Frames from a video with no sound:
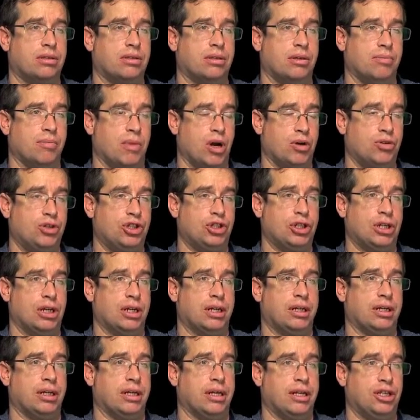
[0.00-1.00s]

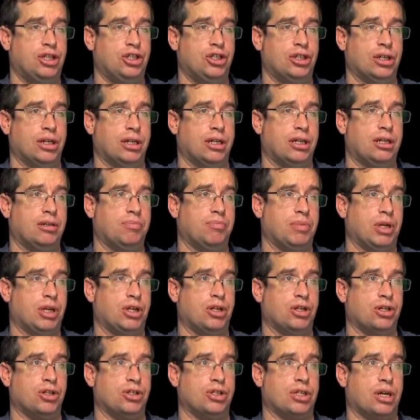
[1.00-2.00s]
emotionally initially
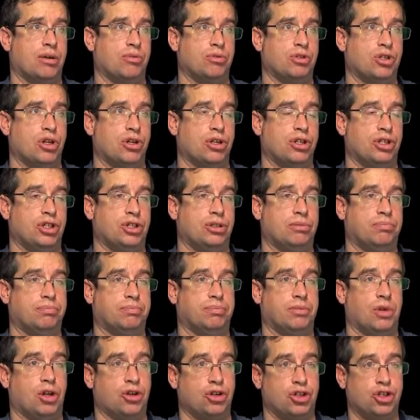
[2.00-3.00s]
because I was on
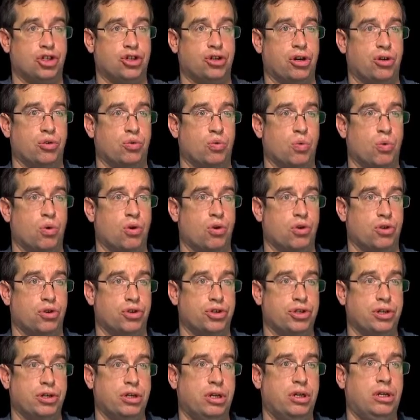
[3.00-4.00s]
a stroke
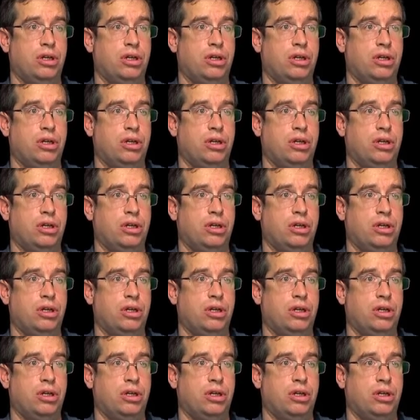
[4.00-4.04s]
ward.